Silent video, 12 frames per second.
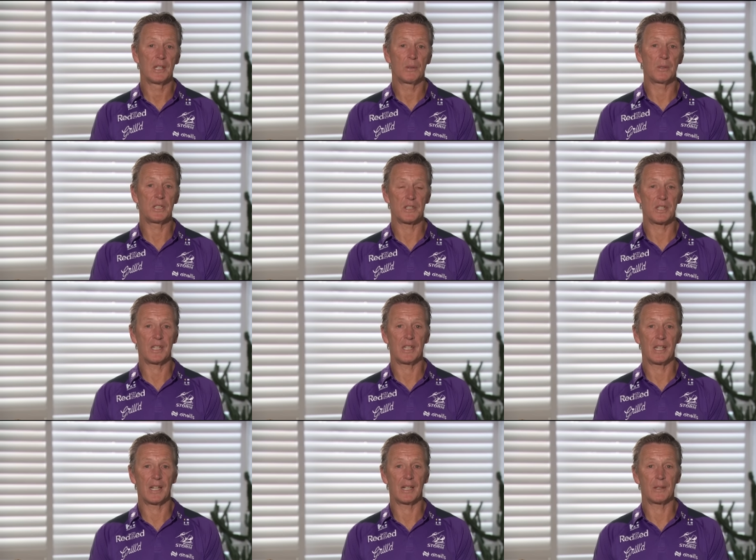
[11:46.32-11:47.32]
we just
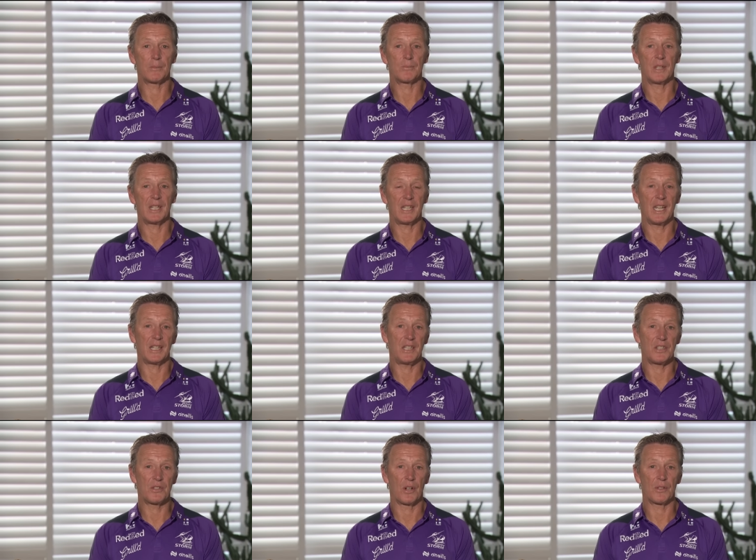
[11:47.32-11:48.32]
think, uh, and again,
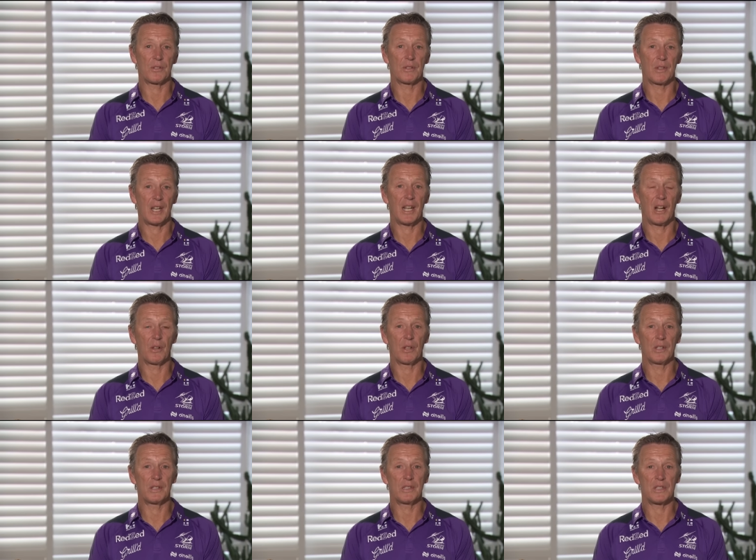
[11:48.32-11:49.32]
he's not that
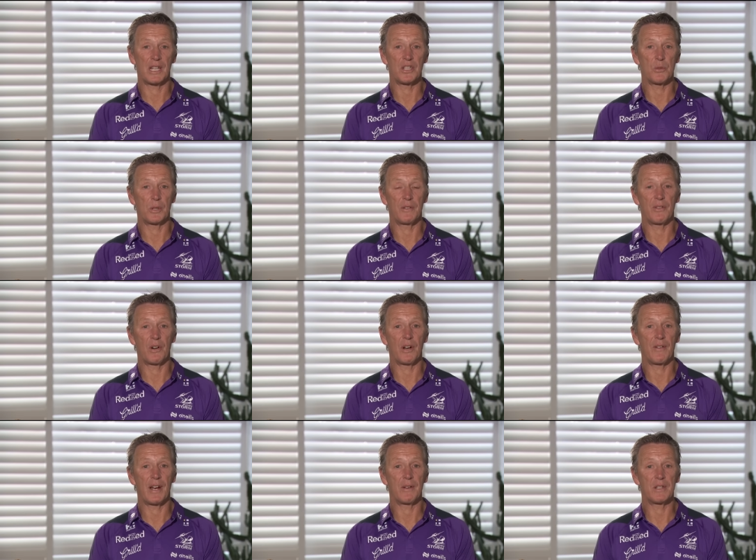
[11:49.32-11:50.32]
old. He's only
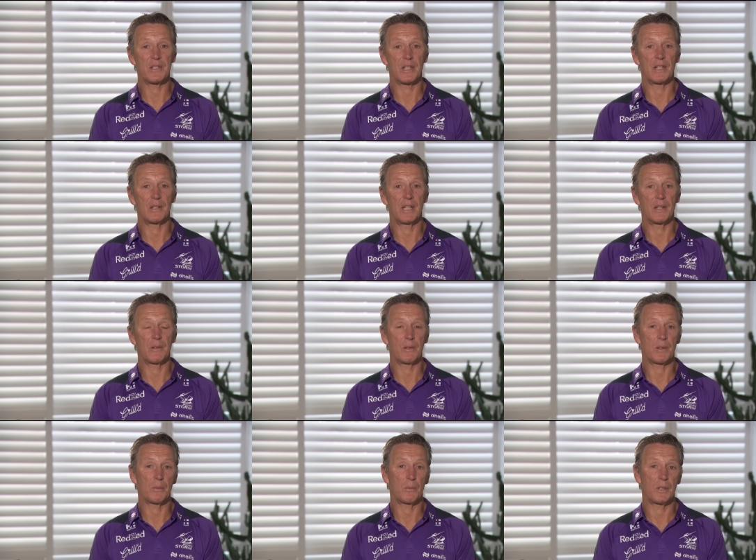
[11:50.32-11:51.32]
25, Harry. So you
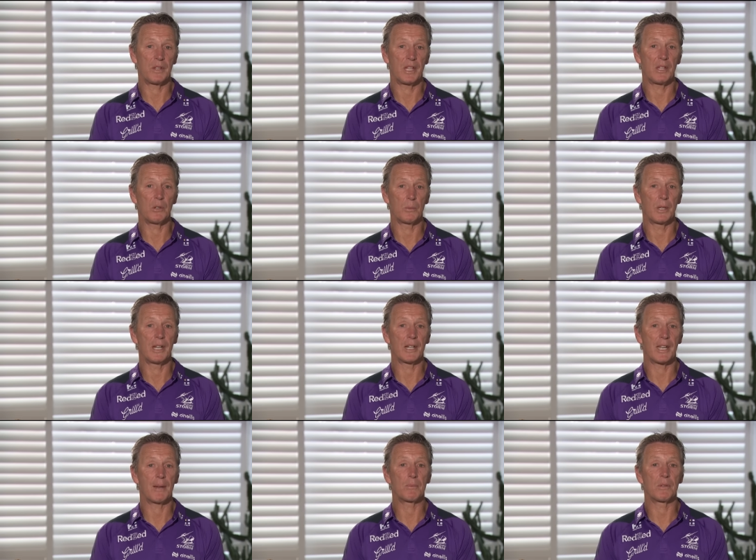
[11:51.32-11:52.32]
know we think he'll be
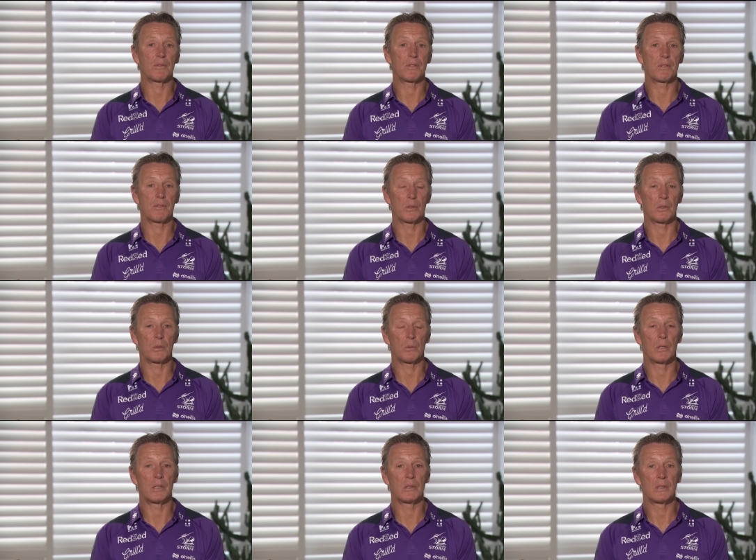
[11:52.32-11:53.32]
our captain for, for a little
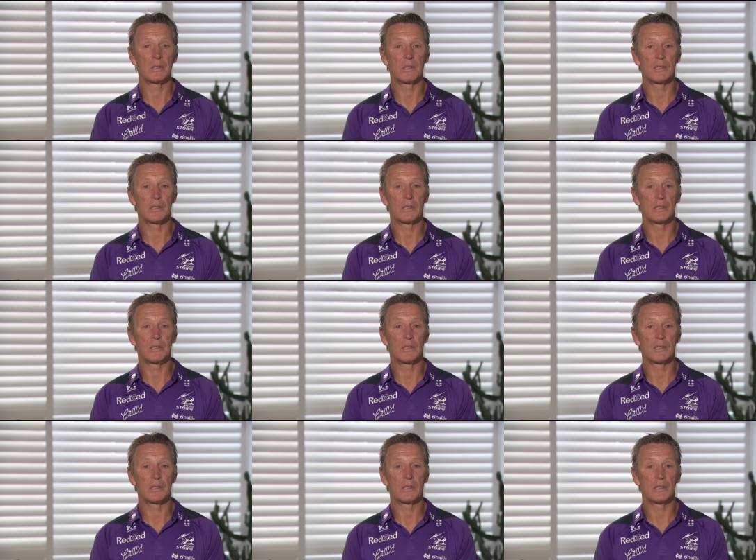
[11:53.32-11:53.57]
while.